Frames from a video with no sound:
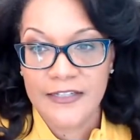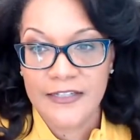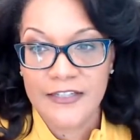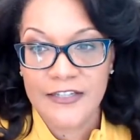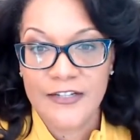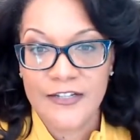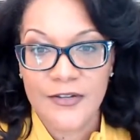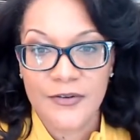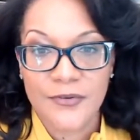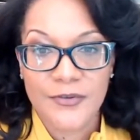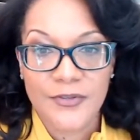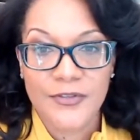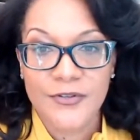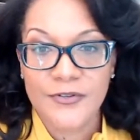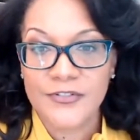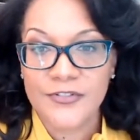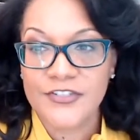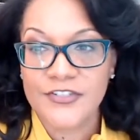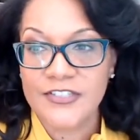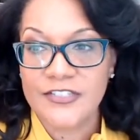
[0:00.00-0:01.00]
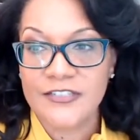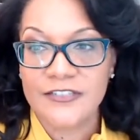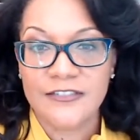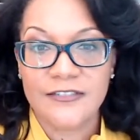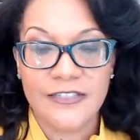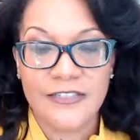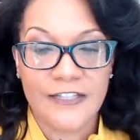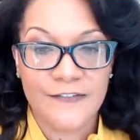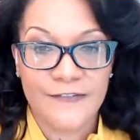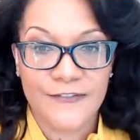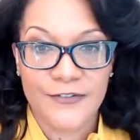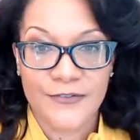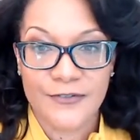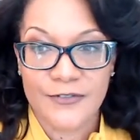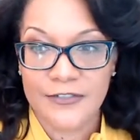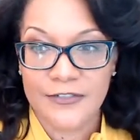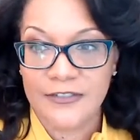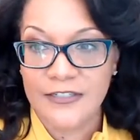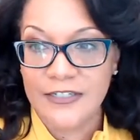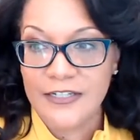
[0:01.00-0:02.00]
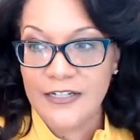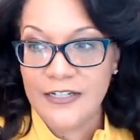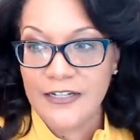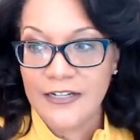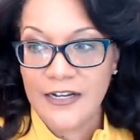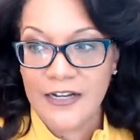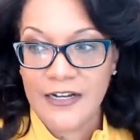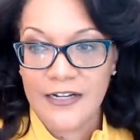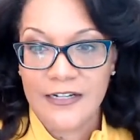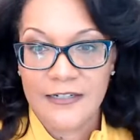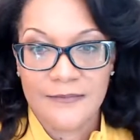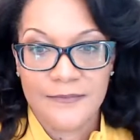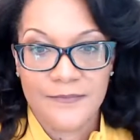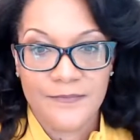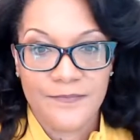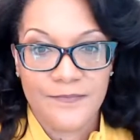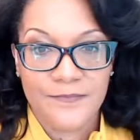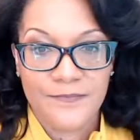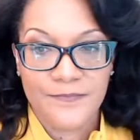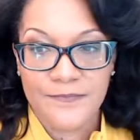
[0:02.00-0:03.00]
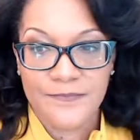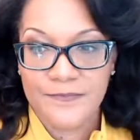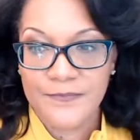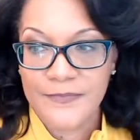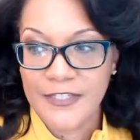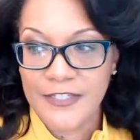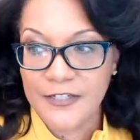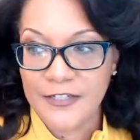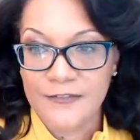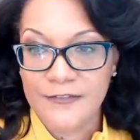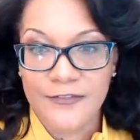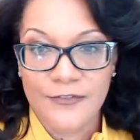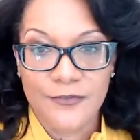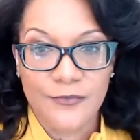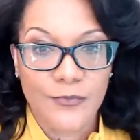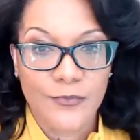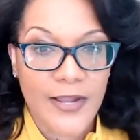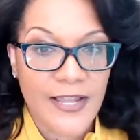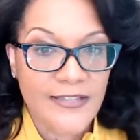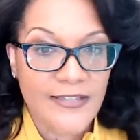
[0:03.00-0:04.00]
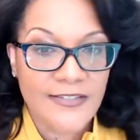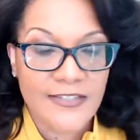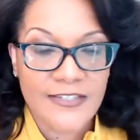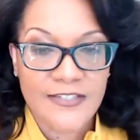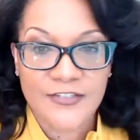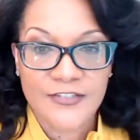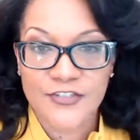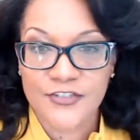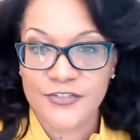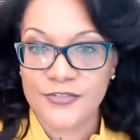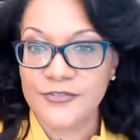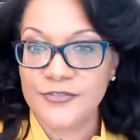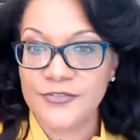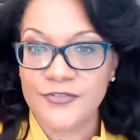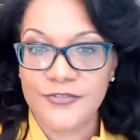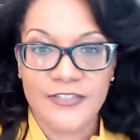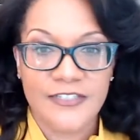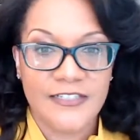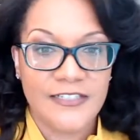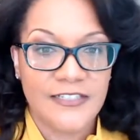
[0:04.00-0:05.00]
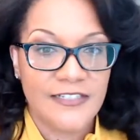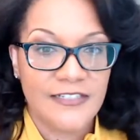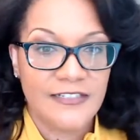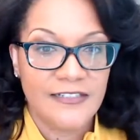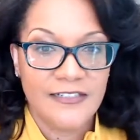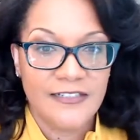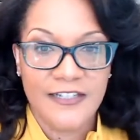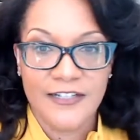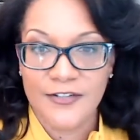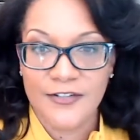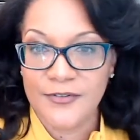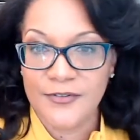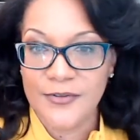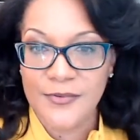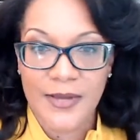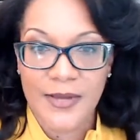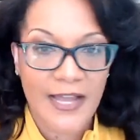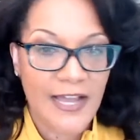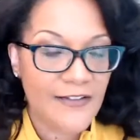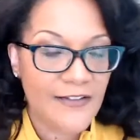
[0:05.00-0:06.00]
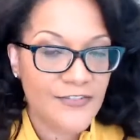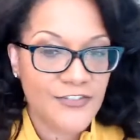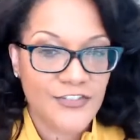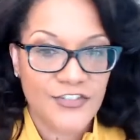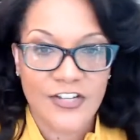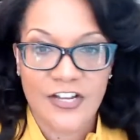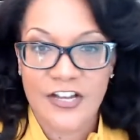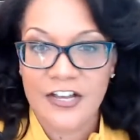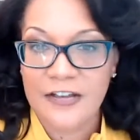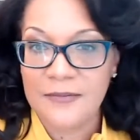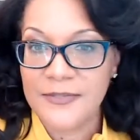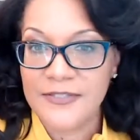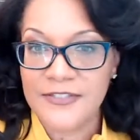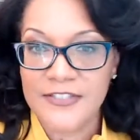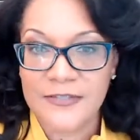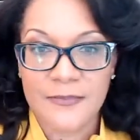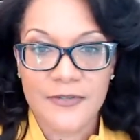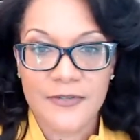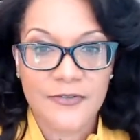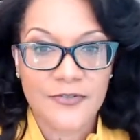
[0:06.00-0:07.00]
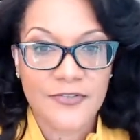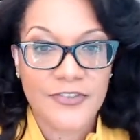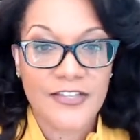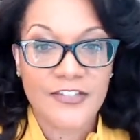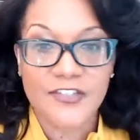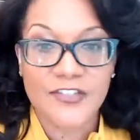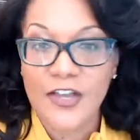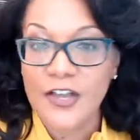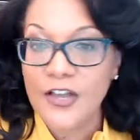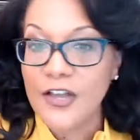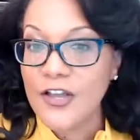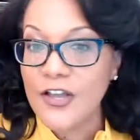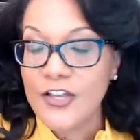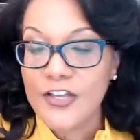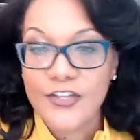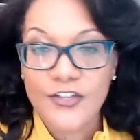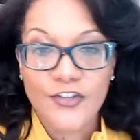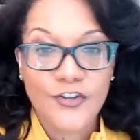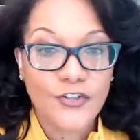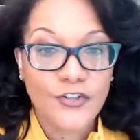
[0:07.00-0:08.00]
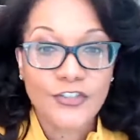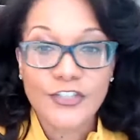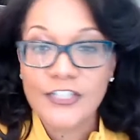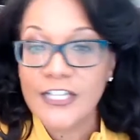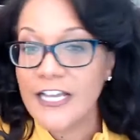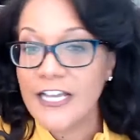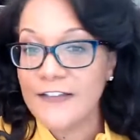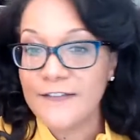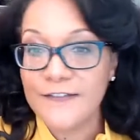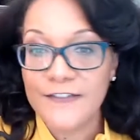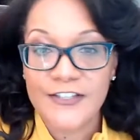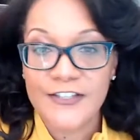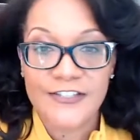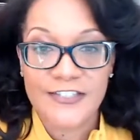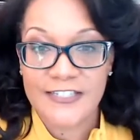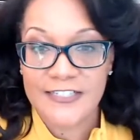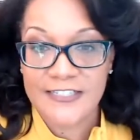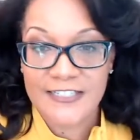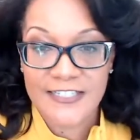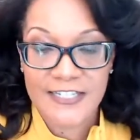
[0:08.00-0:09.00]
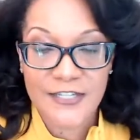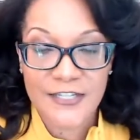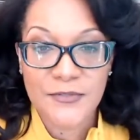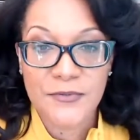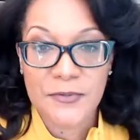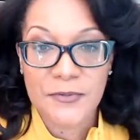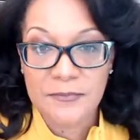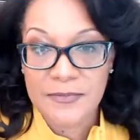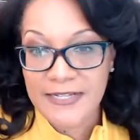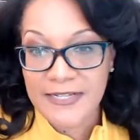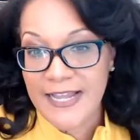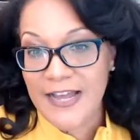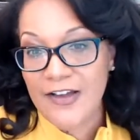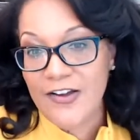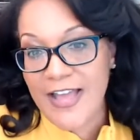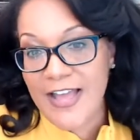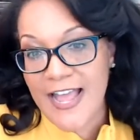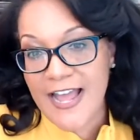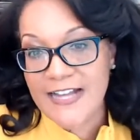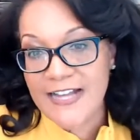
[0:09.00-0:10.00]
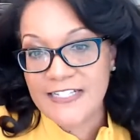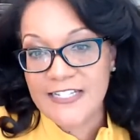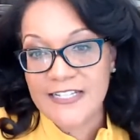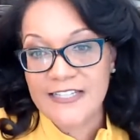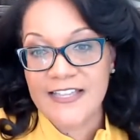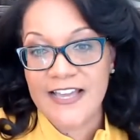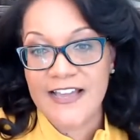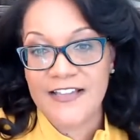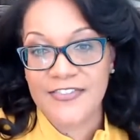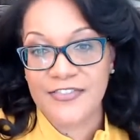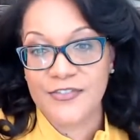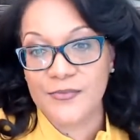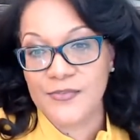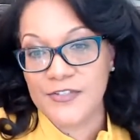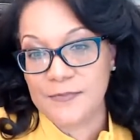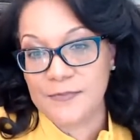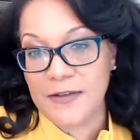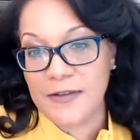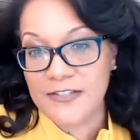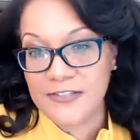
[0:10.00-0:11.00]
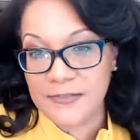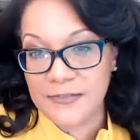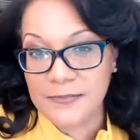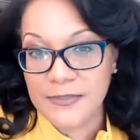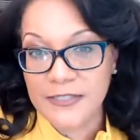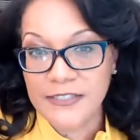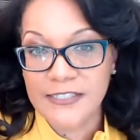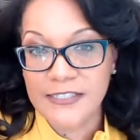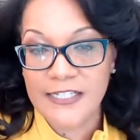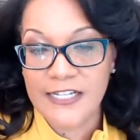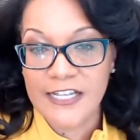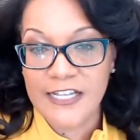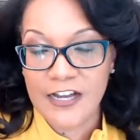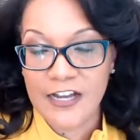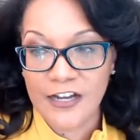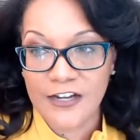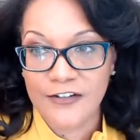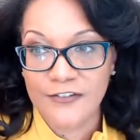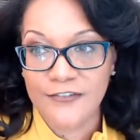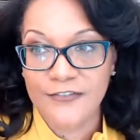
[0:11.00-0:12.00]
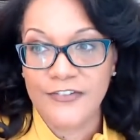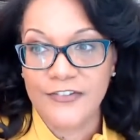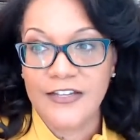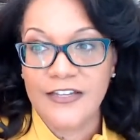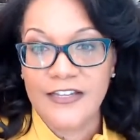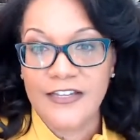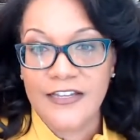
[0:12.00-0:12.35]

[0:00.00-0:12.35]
You know, you're still, if you're, you know, you're raising children and, you know, you have a job and some other things, your life is continuing, but now add to that the responsibility of